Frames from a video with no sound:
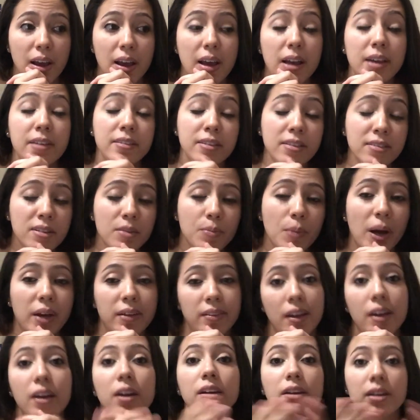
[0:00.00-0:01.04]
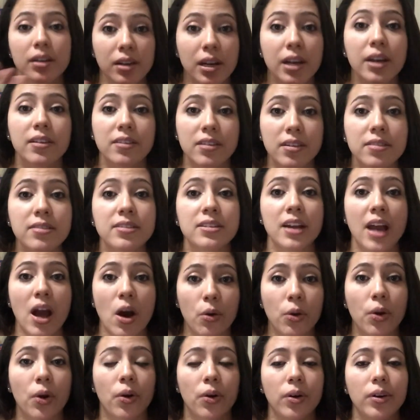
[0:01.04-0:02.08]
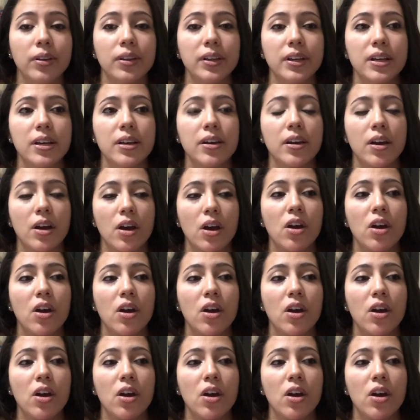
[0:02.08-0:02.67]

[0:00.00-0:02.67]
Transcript: existed back then and exist now currently.